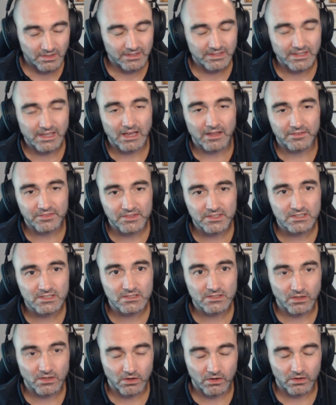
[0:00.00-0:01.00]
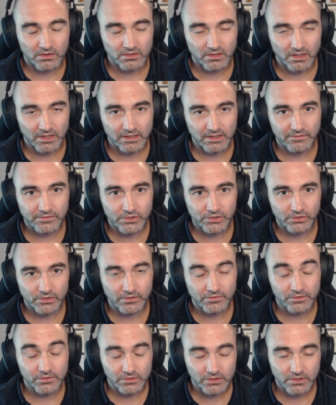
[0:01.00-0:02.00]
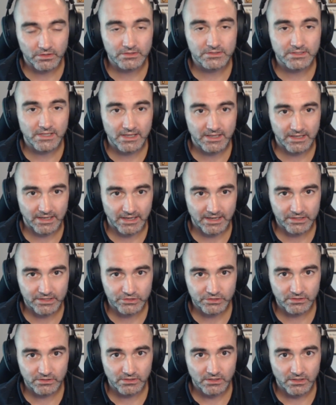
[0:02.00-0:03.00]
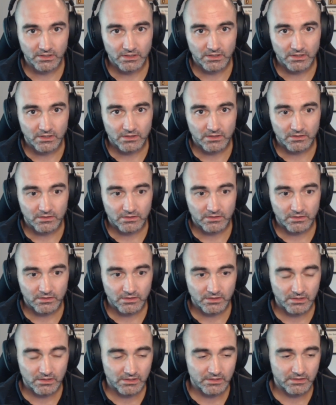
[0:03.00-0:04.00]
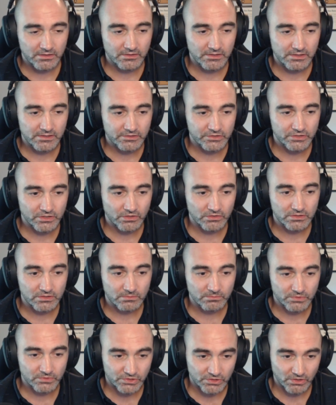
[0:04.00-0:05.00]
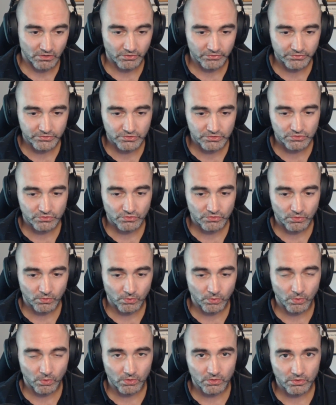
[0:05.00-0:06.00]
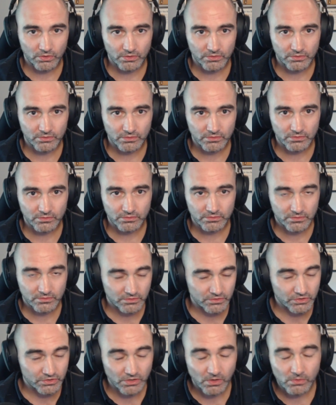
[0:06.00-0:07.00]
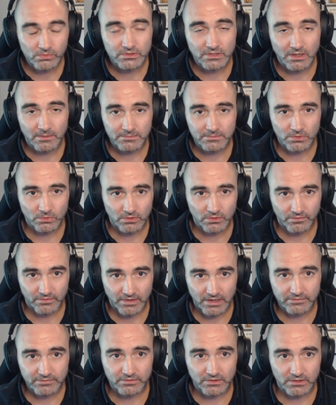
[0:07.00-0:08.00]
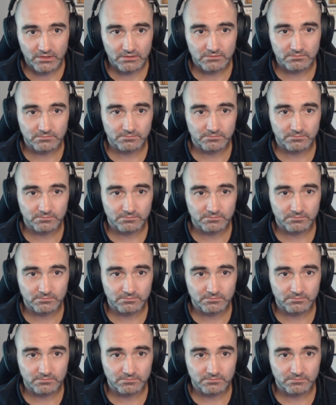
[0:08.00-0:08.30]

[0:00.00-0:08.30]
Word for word: Yeah, this is hard. Like if you're if you're gonna take action, you either need to show some results or show some sort of effort.